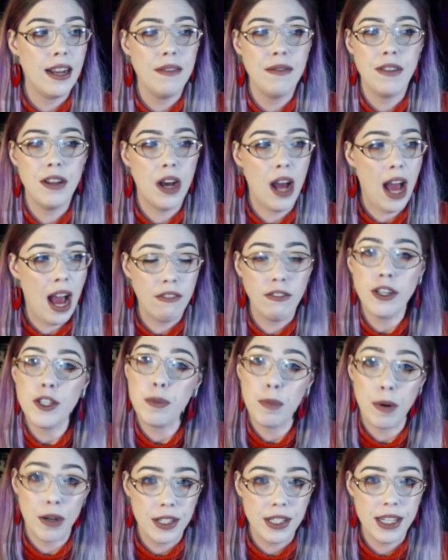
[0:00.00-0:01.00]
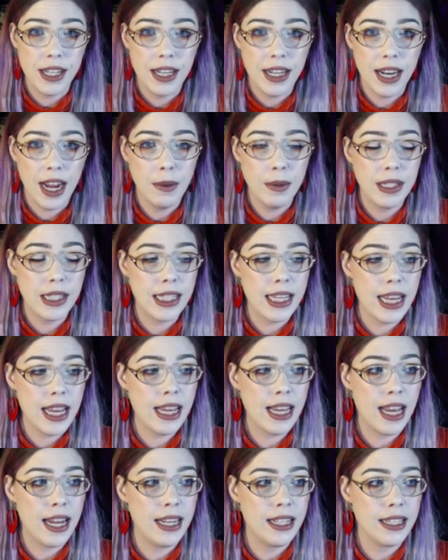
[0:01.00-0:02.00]
the average person, I would
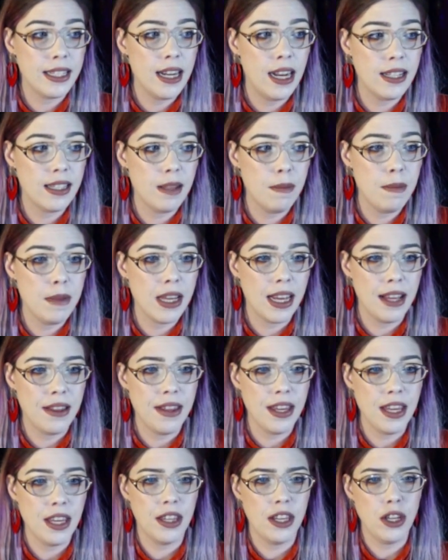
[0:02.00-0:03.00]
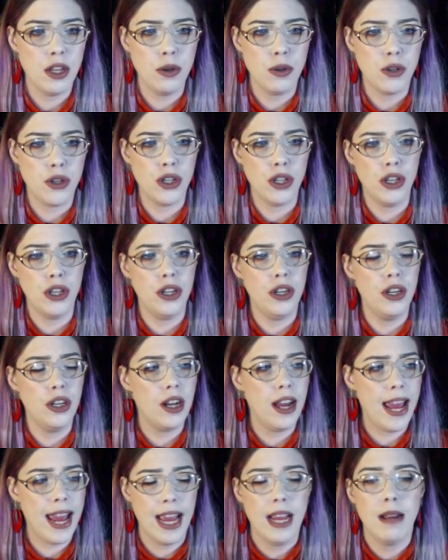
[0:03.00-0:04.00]
say, and it's not something I think that you should
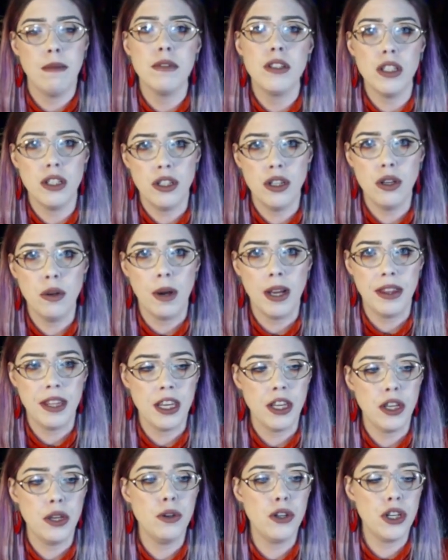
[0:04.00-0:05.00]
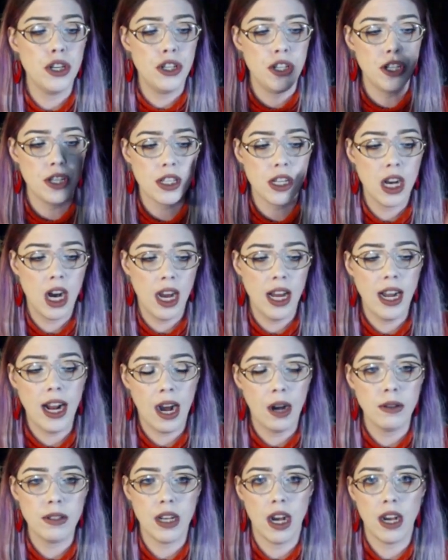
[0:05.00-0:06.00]
aim to do. I think you should just cut
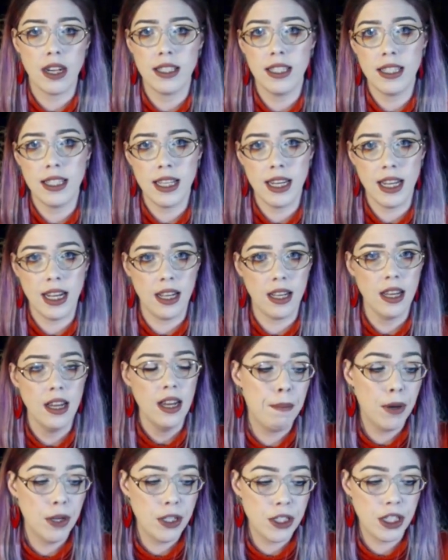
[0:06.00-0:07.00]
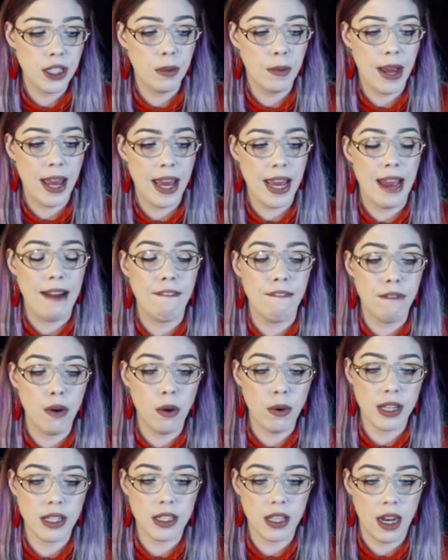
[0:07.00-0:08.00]
out toxicity, push it away, and
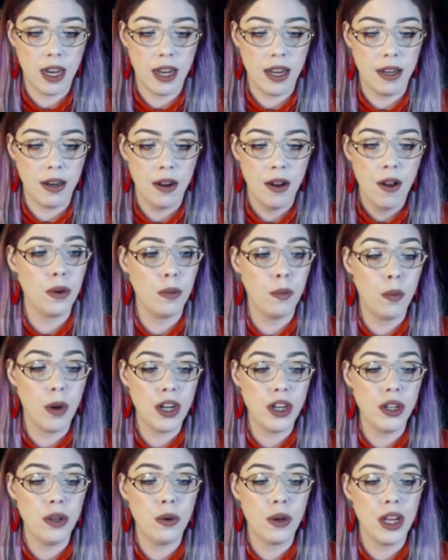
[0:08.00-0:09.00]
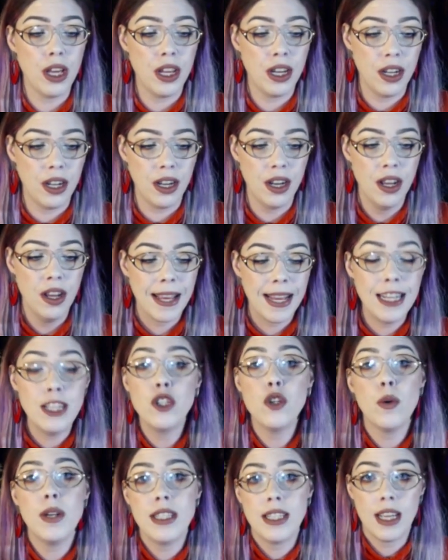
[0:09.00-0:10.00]
focus on what you can
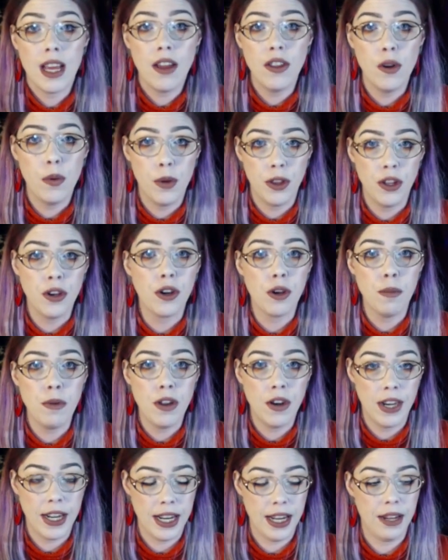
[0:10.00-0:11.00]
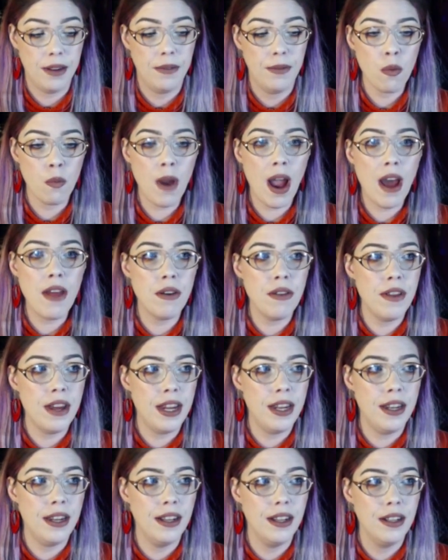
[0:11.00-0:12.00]
enjoy together with your community, rather
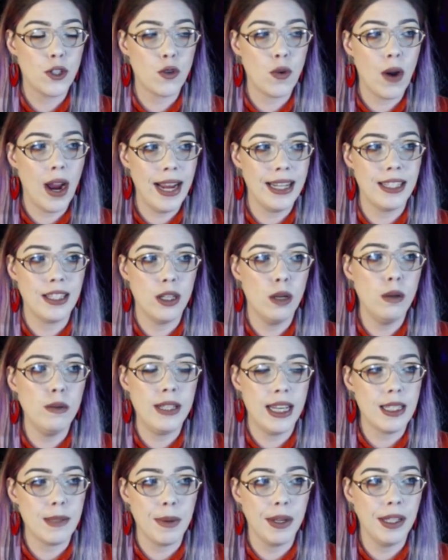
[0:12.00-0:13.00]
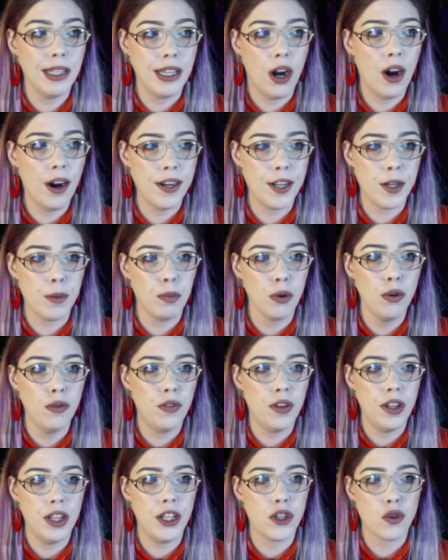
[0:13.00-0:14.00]
than trying so desperately hard to
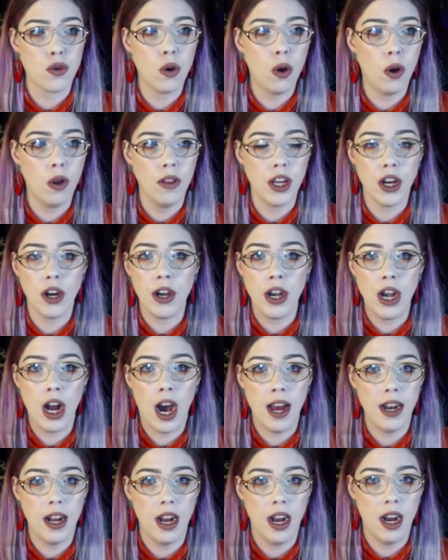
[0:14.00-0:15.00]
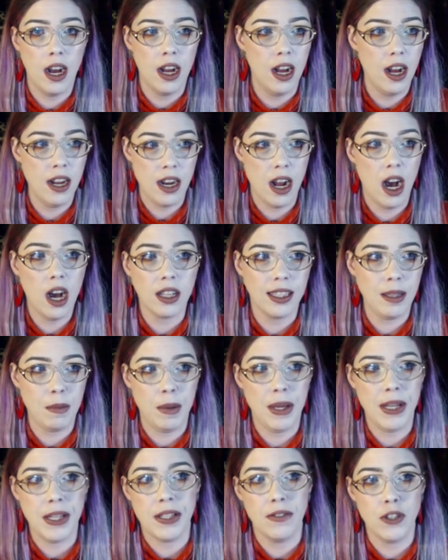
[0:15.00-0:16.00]
prove to this troll that you're not an ugly
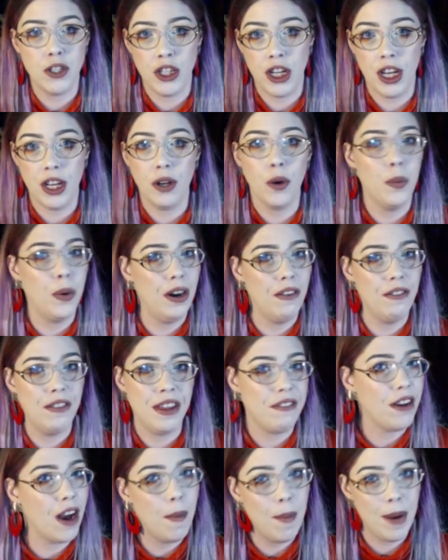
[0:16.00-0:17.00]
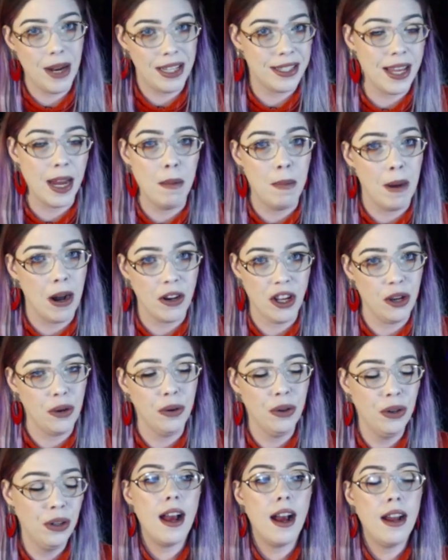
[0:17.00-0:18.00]
piece of shit or whatever they've come in and said about
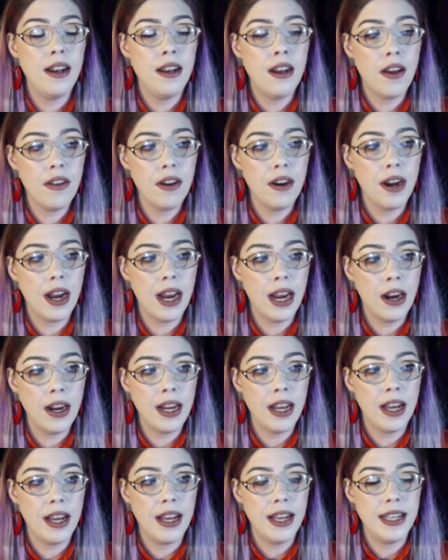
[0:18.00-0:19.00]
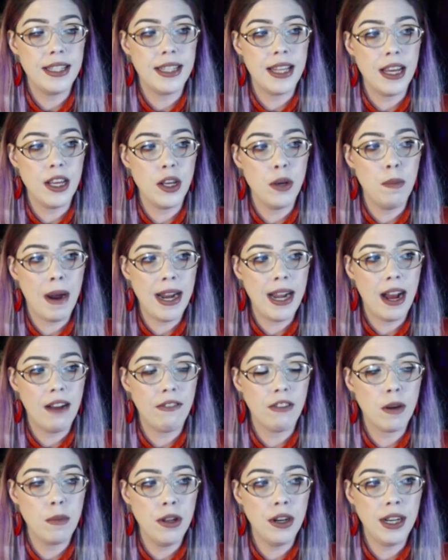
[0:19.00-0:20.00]
you. Another area is that you might
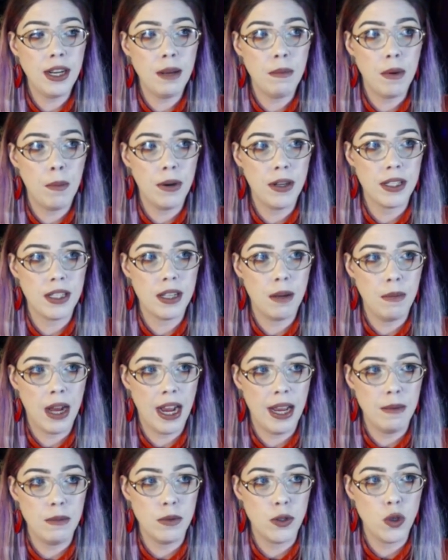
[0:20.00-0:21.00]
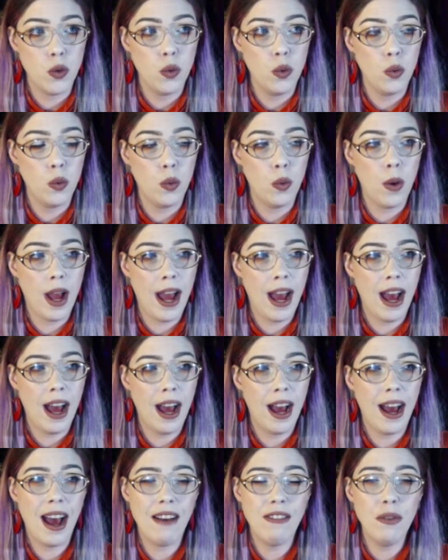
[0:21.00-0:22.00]
have community members sometimes who
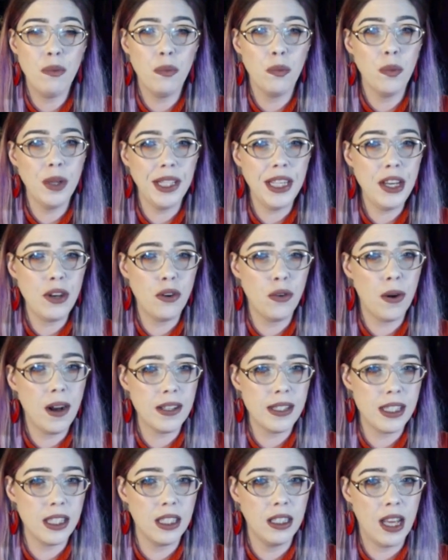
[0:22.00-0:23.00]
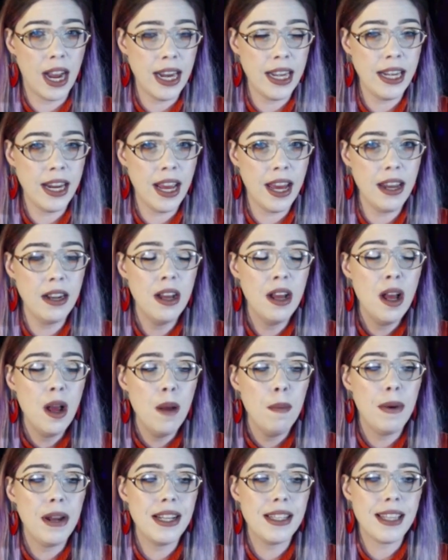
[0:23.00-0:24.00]
haven't really crossed the line yet,
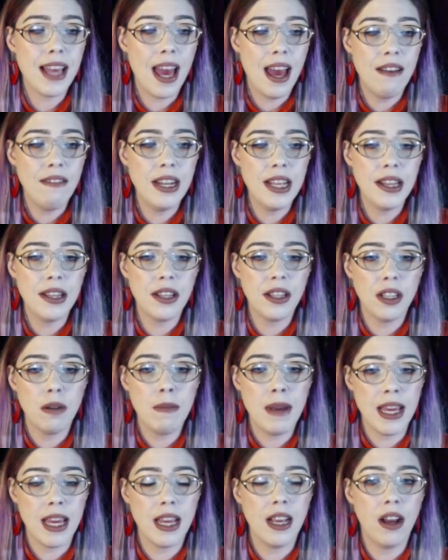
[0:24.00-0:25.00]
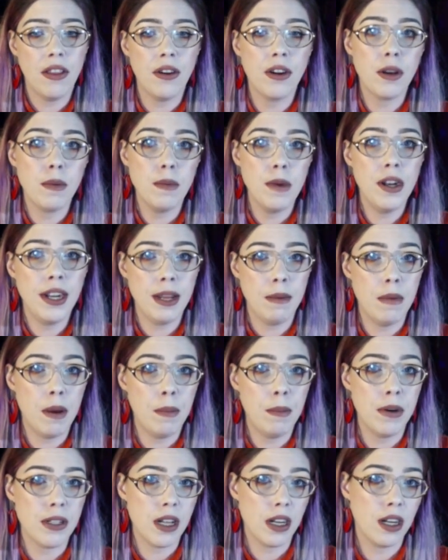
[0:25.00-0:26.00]
but it's evident that they're making other community
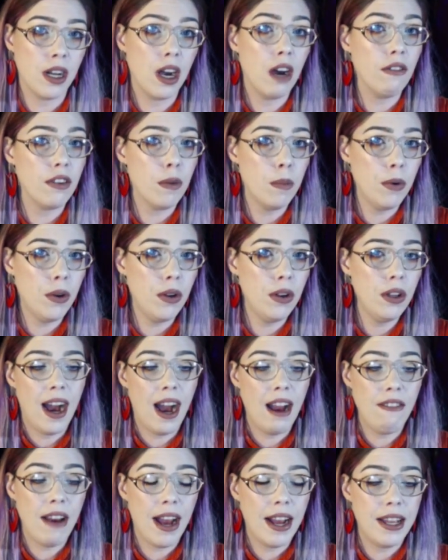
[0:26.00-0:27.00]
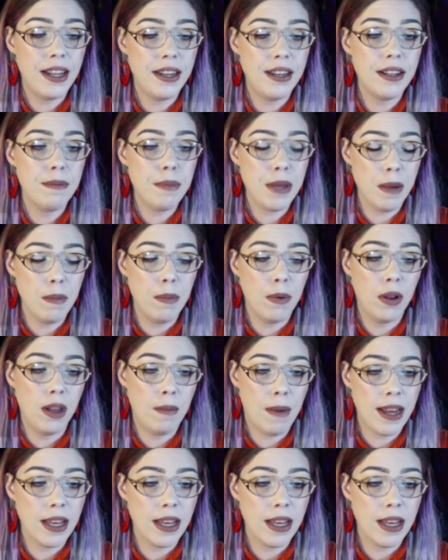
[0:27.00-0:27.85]
members uncomfortable. I've had people in